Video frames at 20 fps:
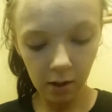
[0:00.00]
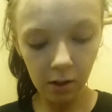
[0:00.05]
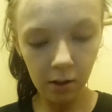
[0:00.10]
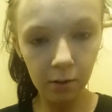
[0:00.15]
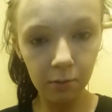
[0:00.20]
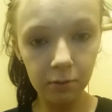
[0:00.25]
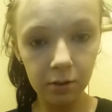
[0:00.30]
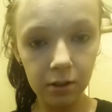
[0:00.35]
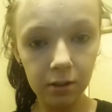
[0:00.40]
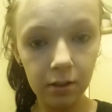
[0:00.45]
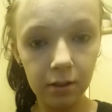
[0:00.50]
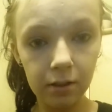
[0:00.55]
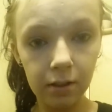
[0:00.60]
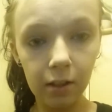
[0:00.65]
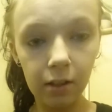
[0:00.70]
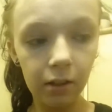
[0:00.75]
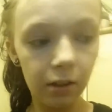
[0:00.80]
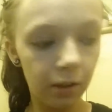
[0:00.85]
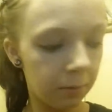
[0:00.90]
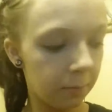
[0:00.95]
And I'm just going to
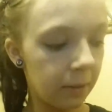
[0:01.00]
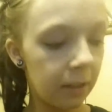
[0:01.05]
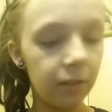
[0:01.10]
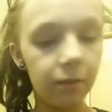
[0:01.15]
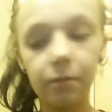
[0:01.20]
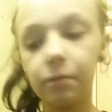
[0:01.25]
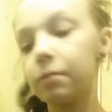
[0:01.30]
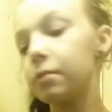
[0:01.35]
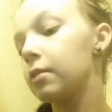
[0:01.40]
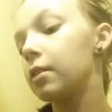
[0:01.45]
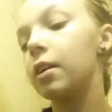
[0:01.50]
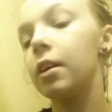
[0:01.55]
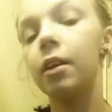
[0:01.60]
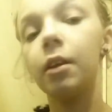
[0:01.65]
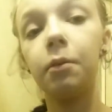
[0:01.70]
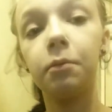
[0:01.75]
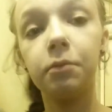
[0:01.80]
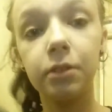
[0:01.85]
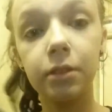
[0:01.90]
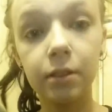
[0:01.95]
take a little bit,
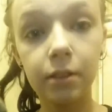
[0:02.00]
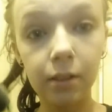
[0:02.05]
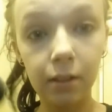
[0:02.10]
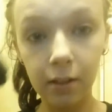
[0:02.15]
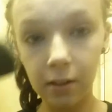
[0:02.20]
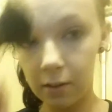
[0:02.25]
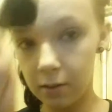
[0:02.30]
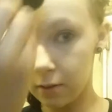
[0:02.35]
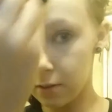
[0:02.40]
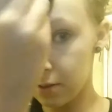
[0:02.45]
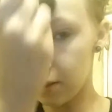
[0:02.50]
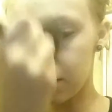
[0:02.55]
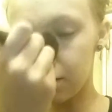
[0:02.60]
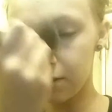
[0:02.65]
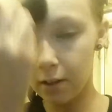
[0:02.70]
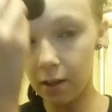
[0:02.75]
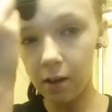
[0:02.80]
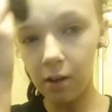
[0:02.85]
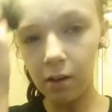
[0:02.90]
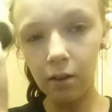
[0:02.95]
and I'm just going to dust
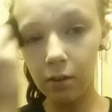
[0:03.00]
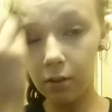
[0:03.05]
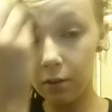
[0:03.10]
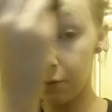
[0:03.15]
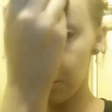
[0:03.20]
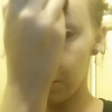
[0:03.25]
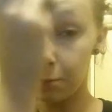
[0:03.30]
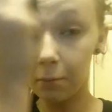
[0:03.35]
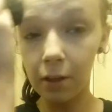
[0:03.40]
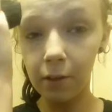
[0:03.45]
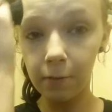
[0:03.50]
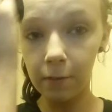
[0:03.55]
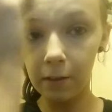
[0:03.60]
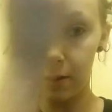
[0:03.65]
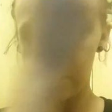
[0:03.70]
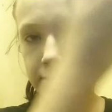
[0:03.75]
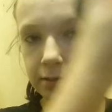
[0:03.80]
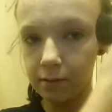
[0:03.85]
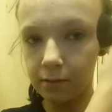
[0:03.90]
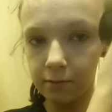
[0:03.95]
that all over my
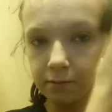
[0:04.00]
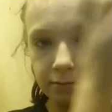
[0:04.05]
face.